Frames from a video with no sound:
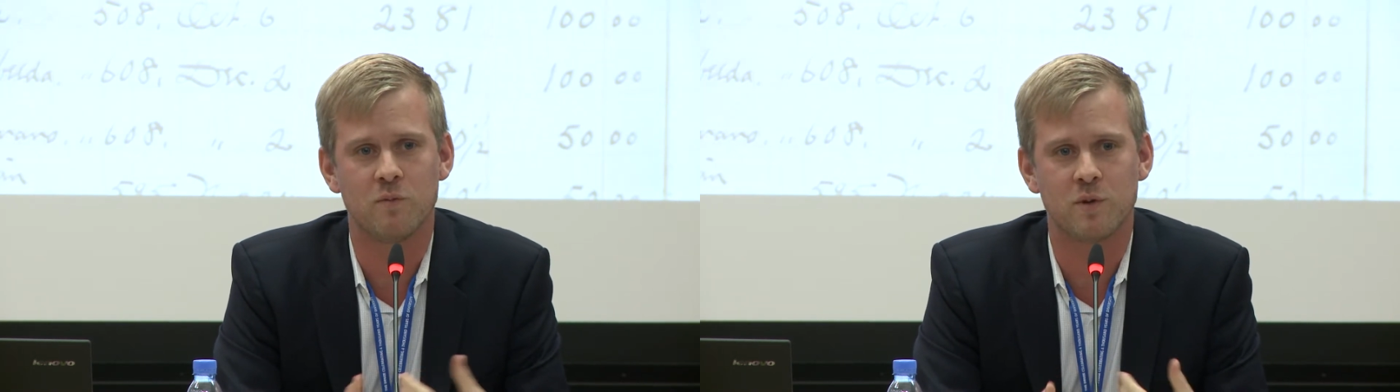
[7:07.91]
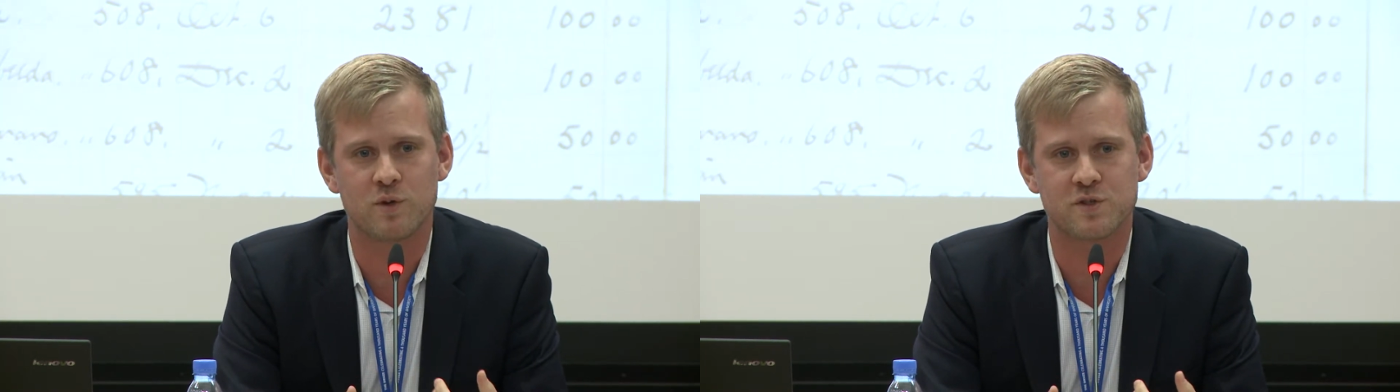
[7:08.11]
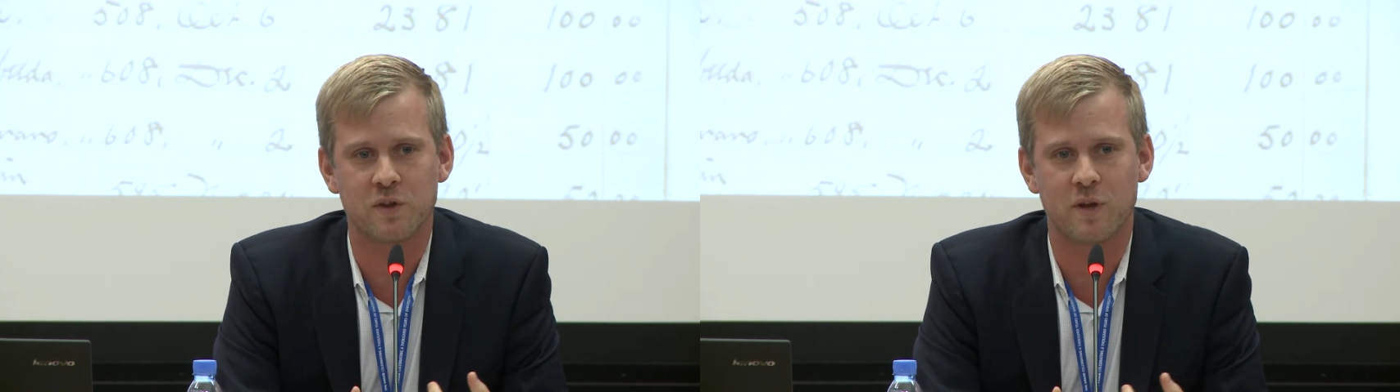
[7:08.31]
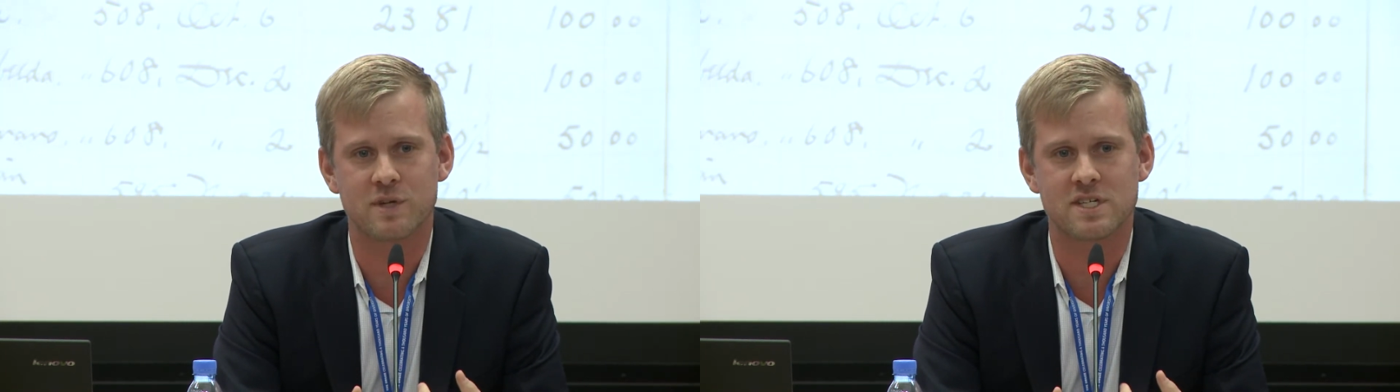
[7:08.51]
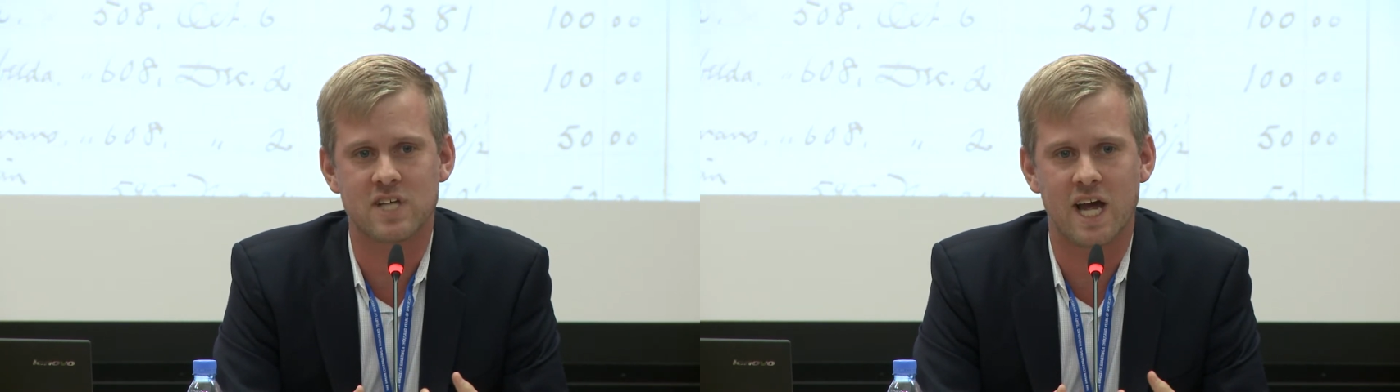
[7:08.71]
members of the
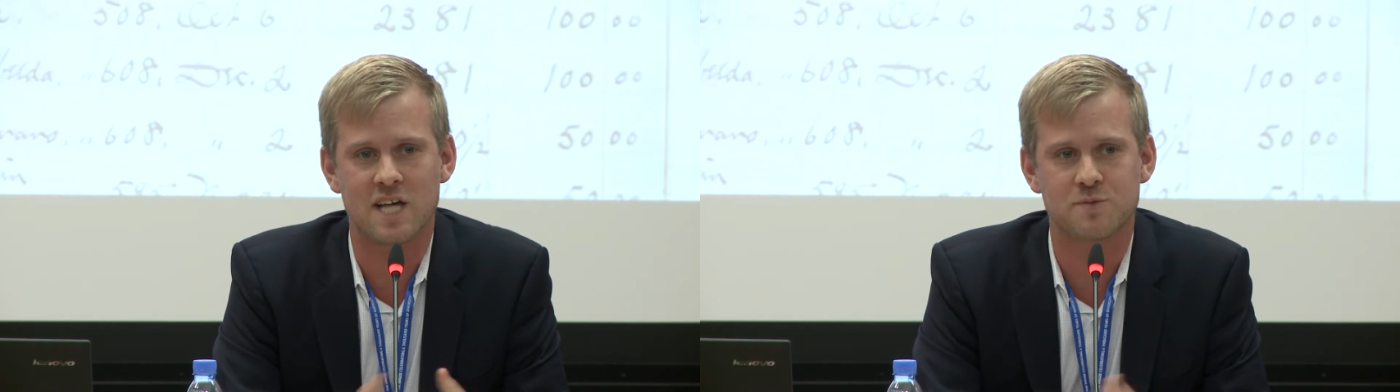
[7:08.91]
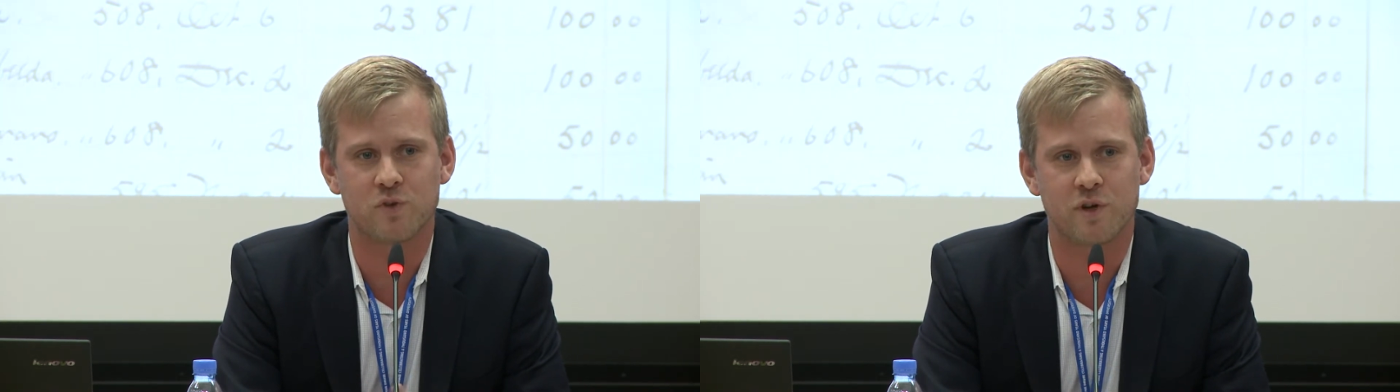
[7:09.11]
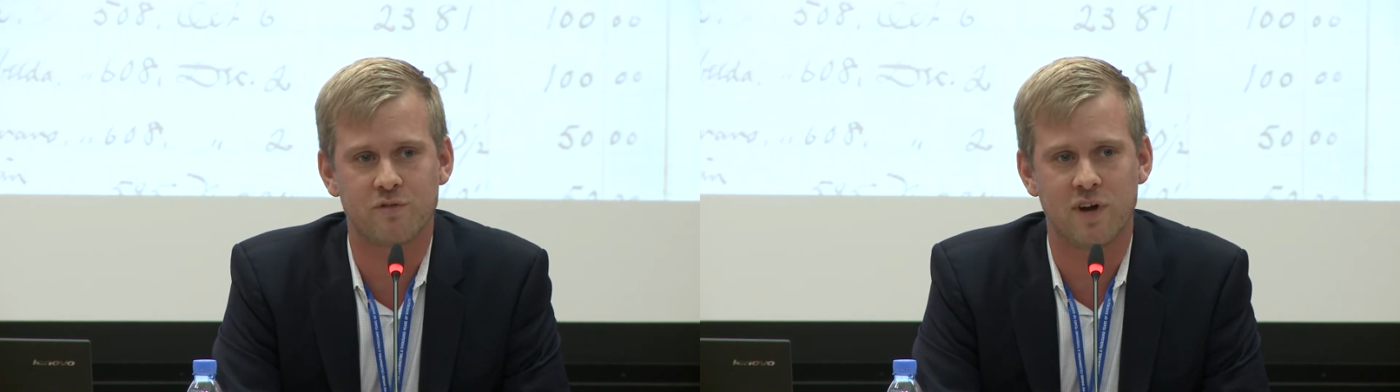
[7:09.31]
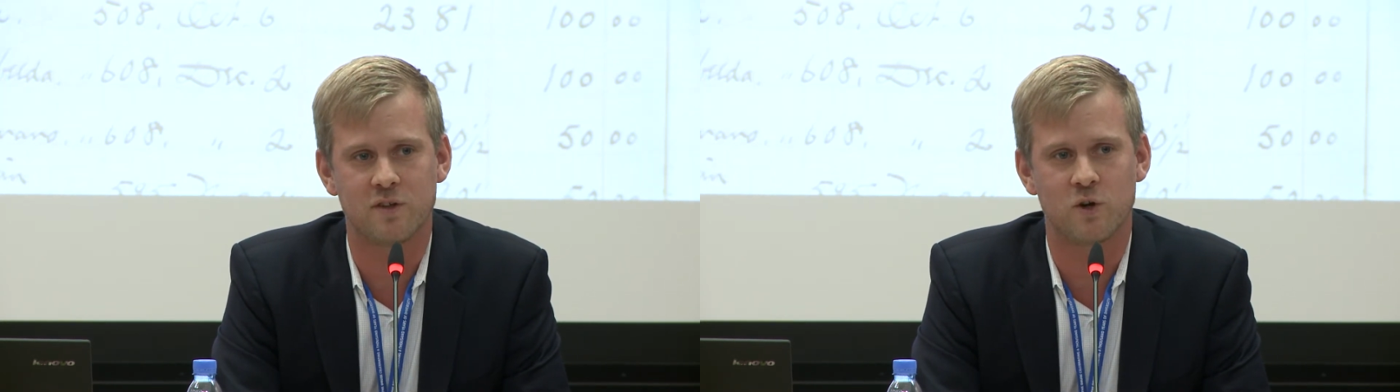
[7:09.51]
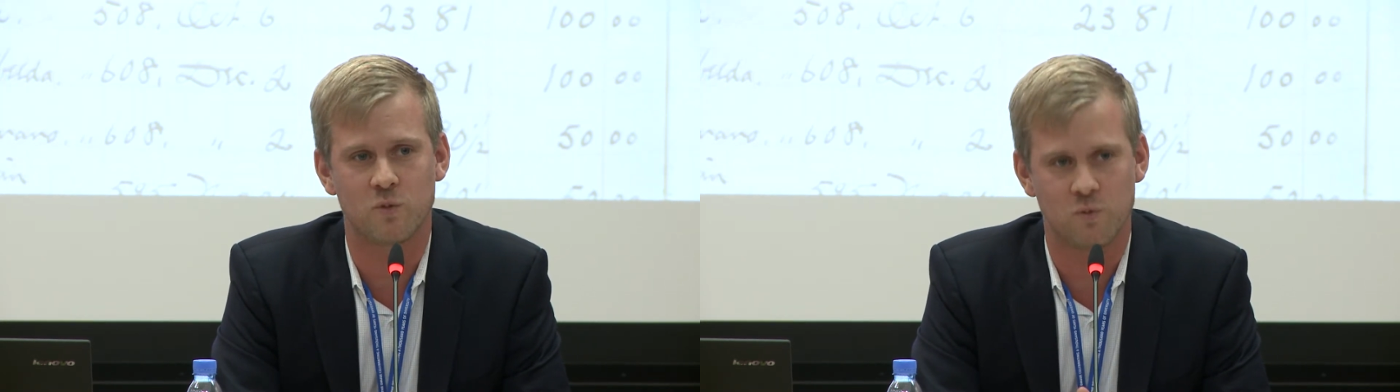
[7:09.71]
Lebanese diaspora to find
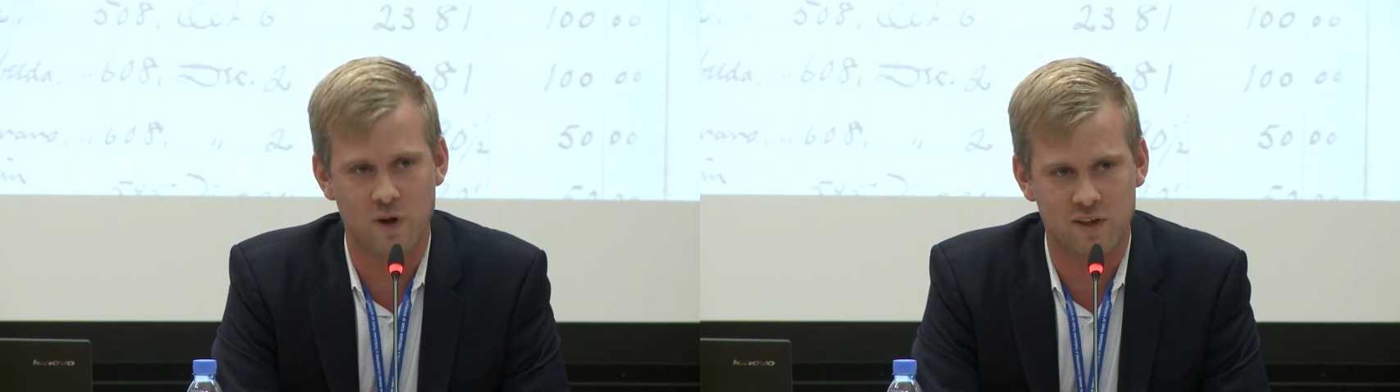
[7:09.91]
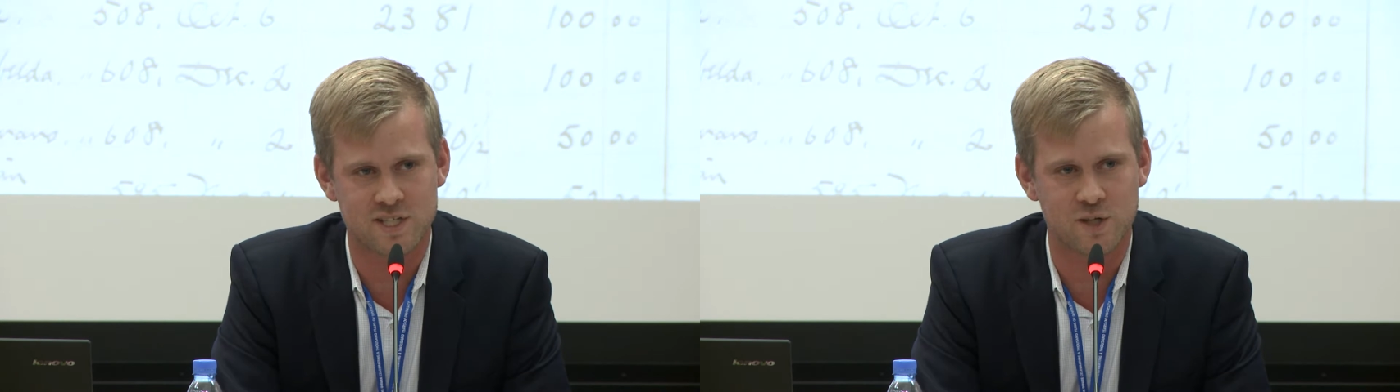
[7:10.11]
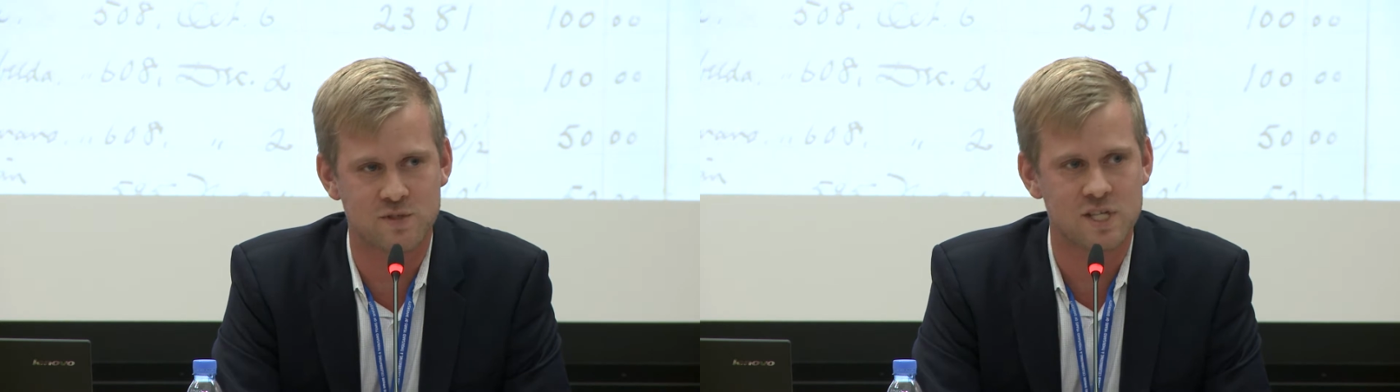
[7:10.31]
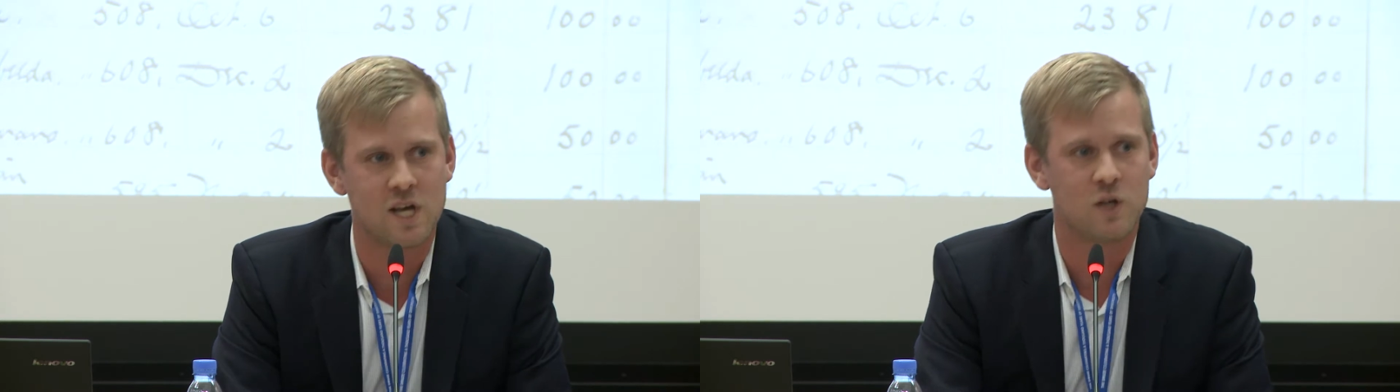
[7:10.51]
their relatives.